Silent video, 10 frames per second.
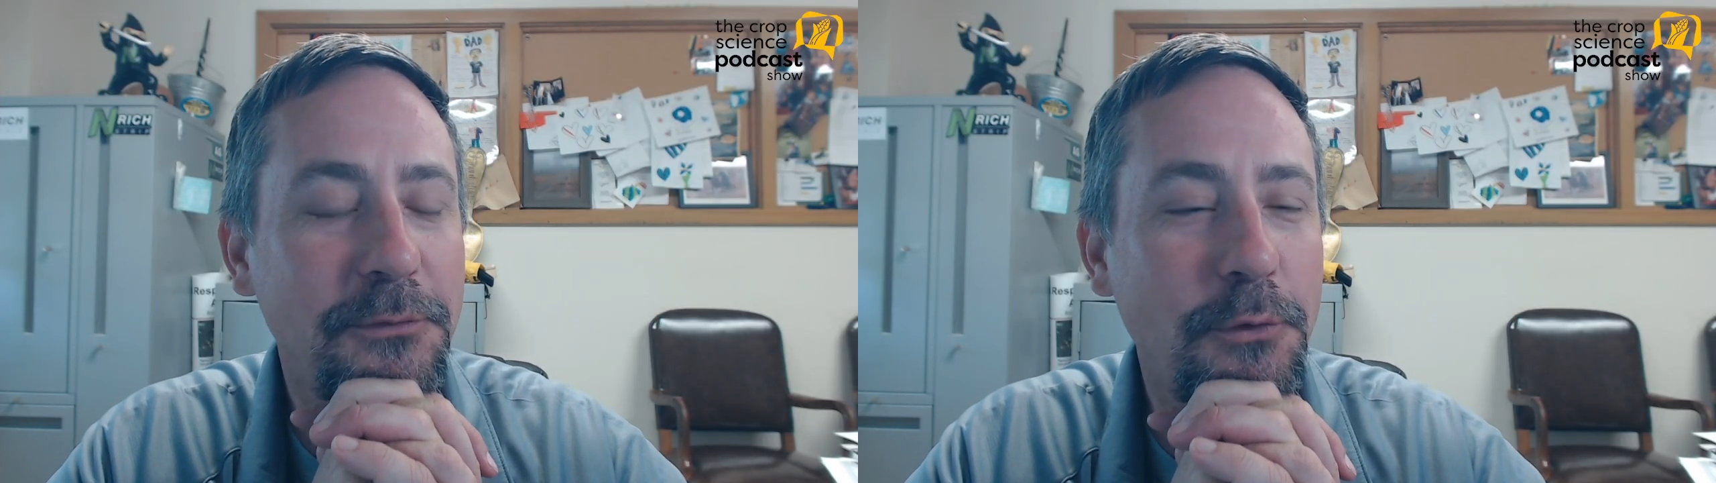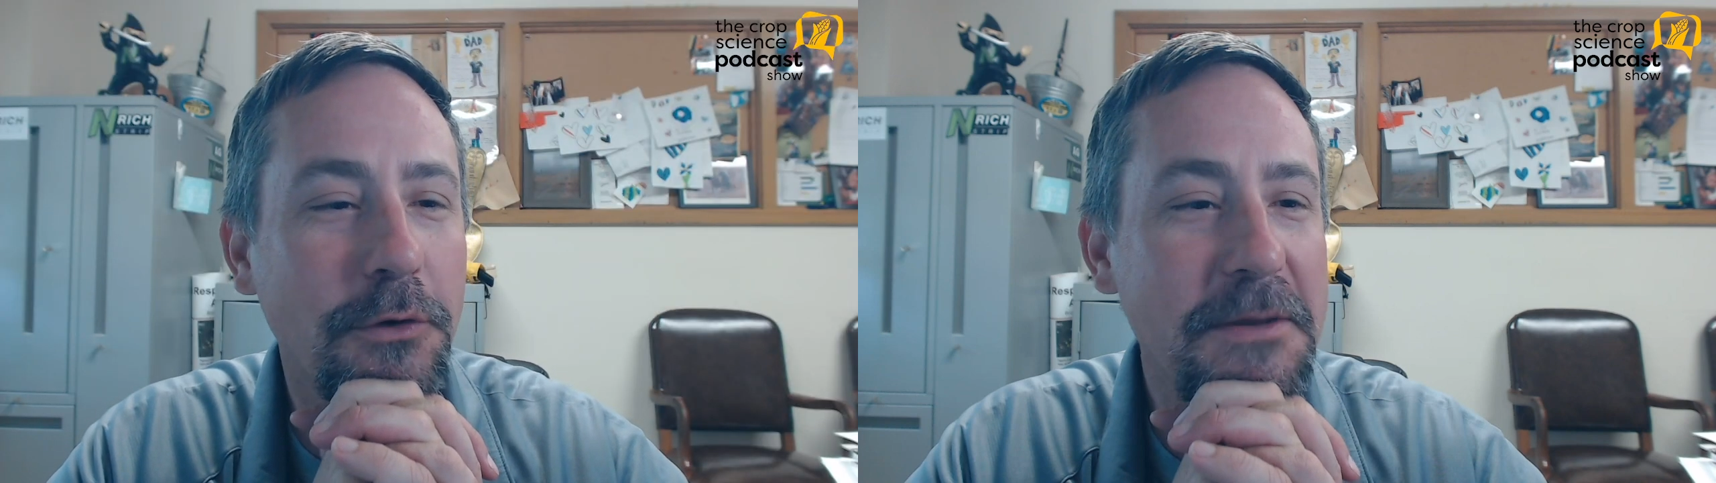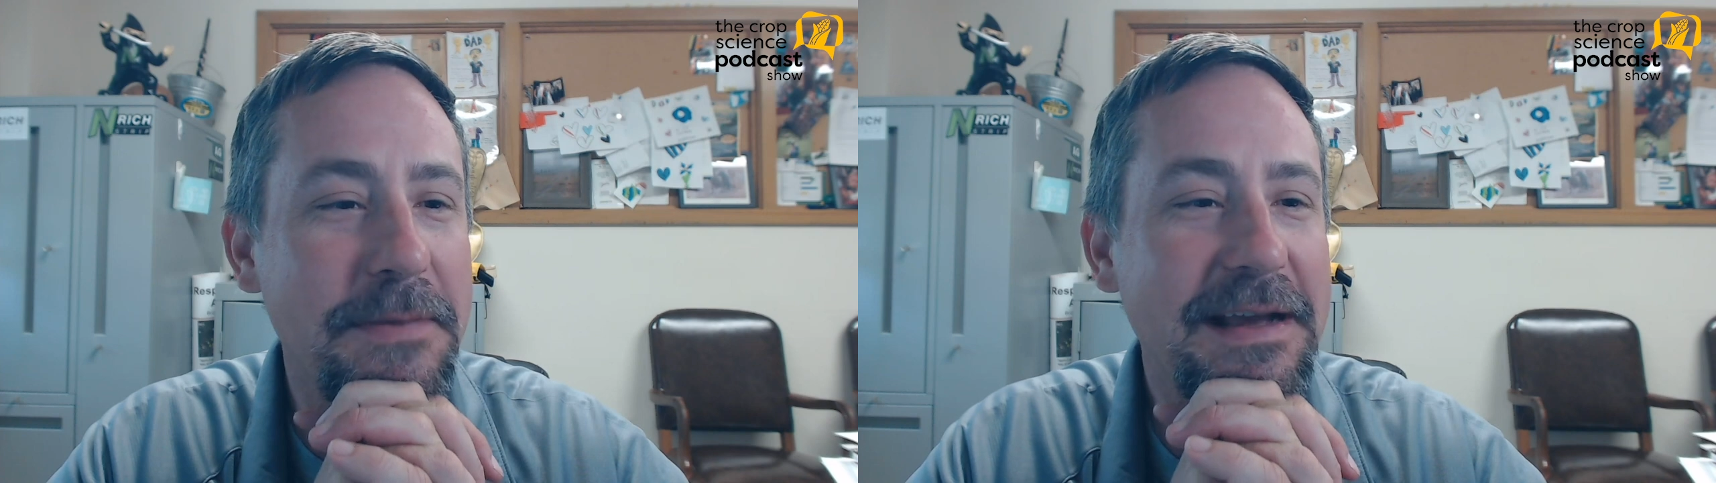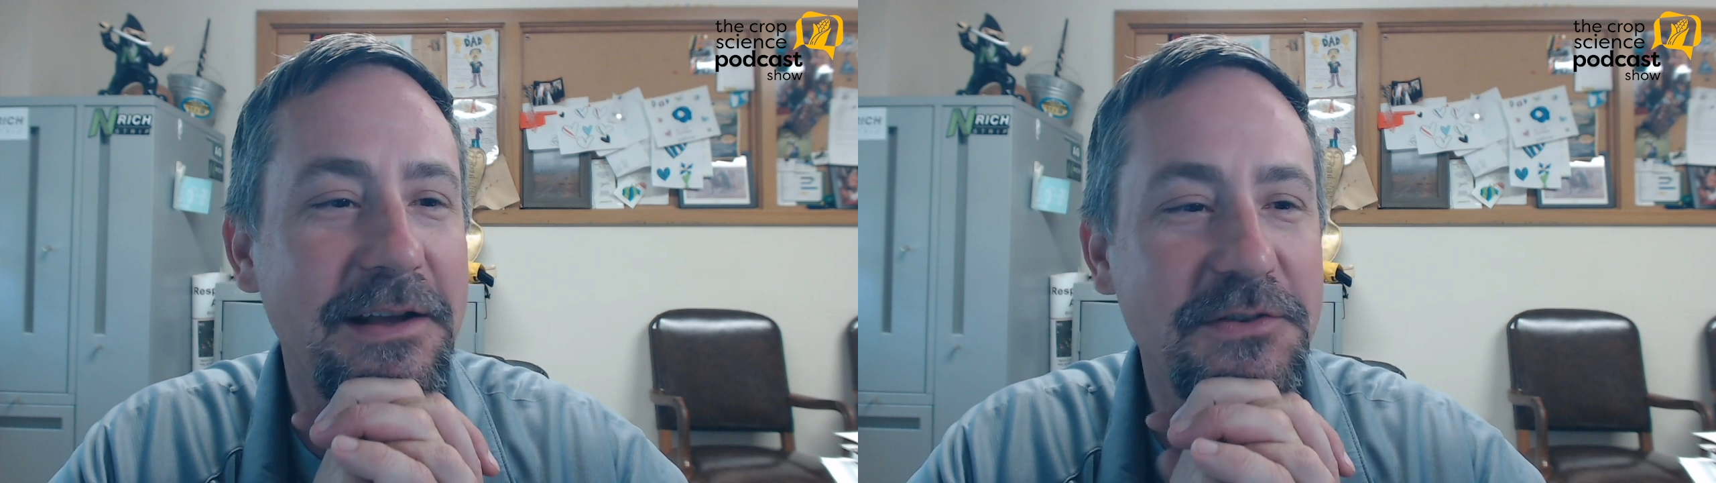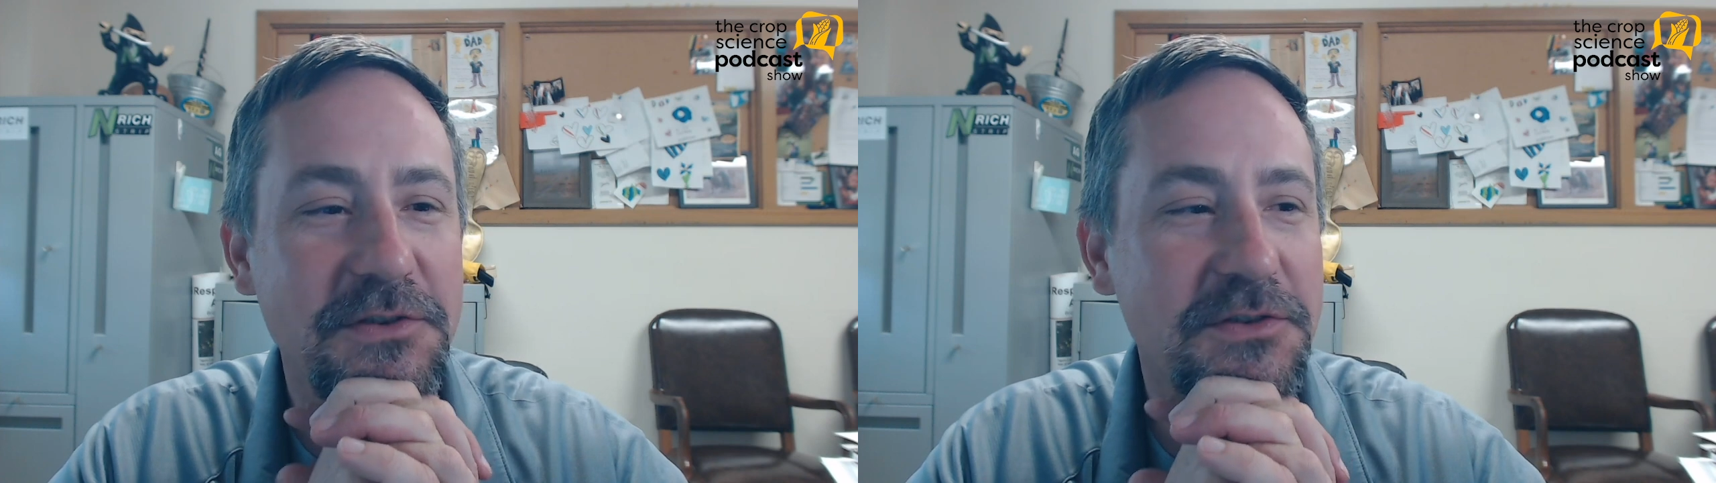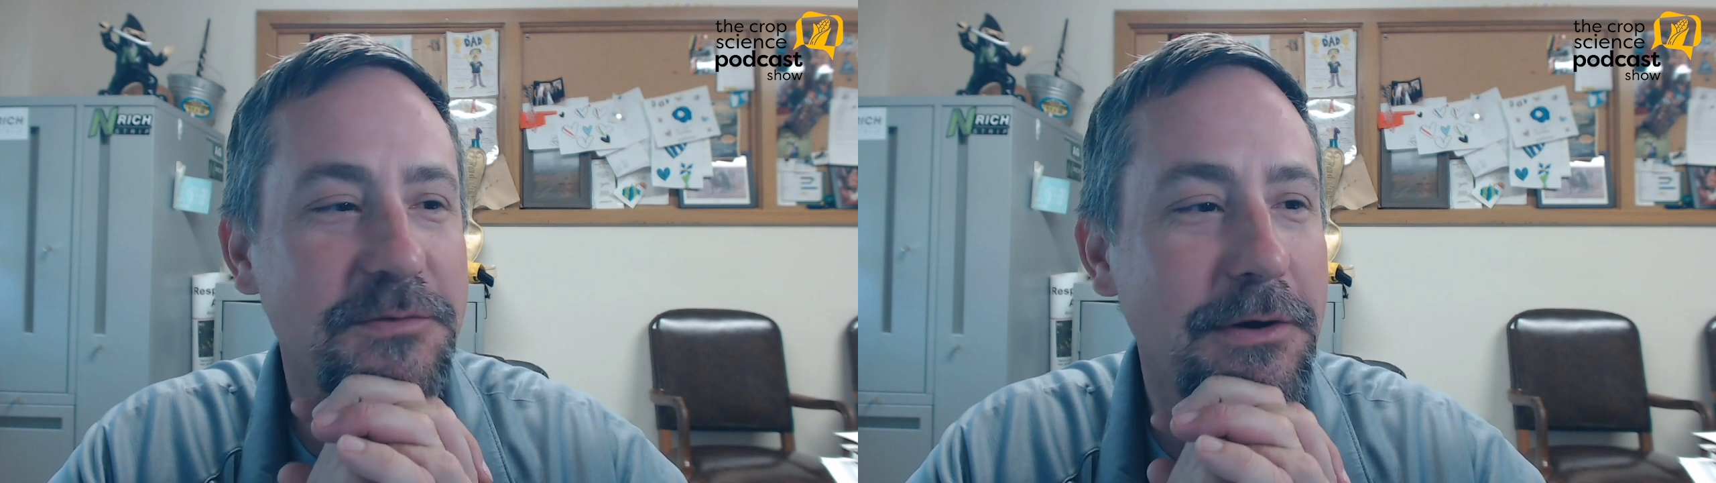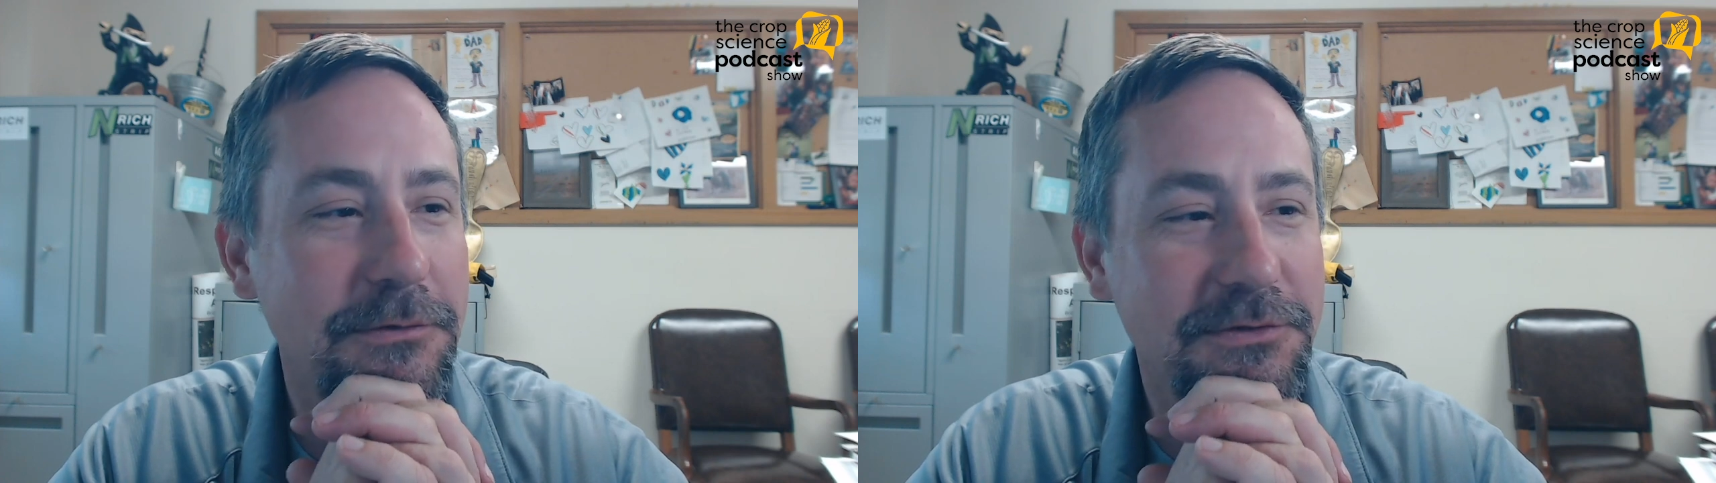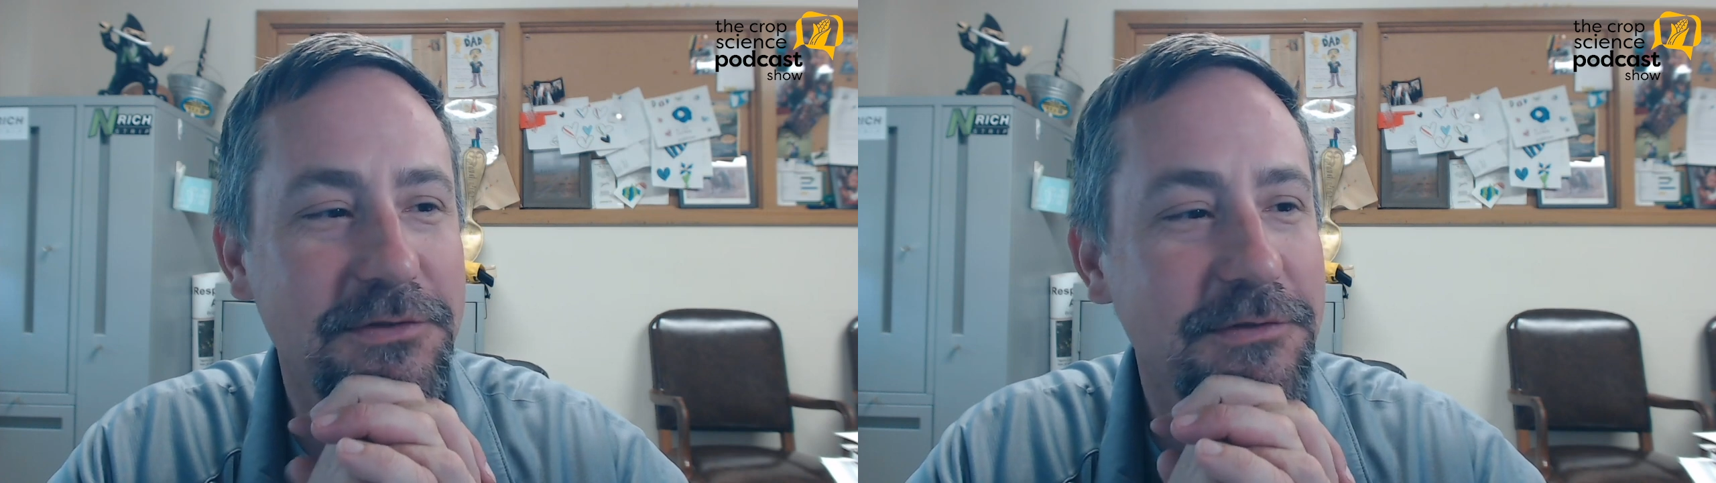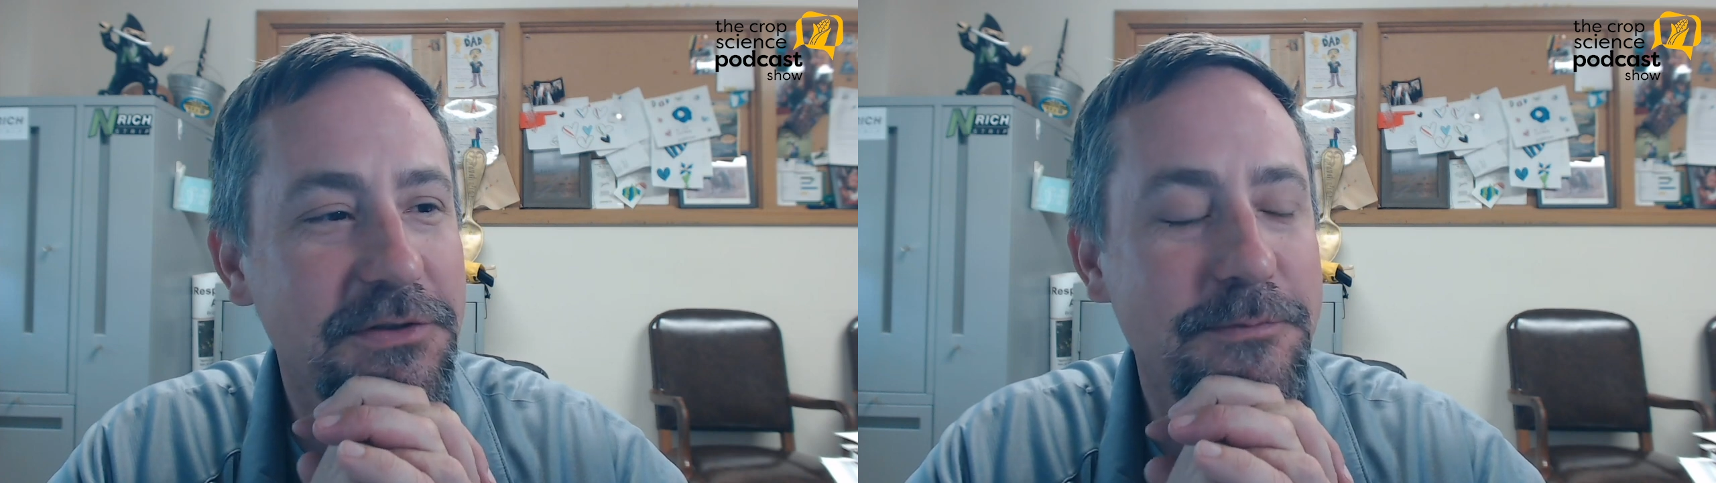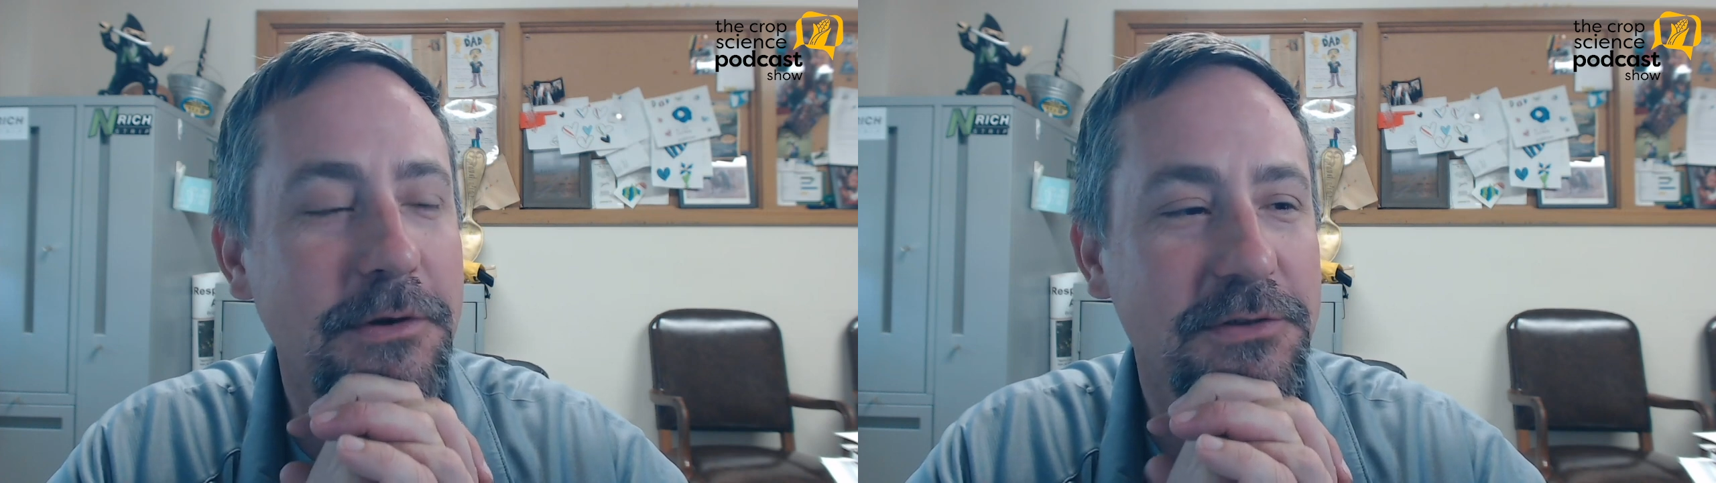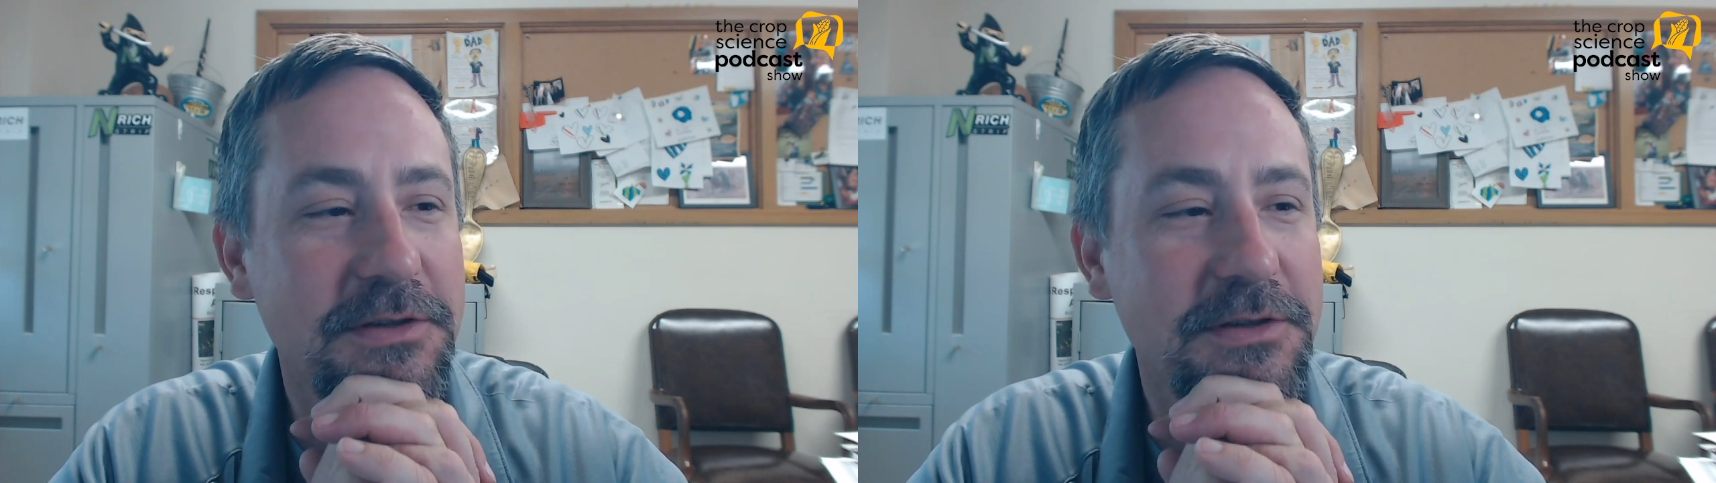40 pounds of smoked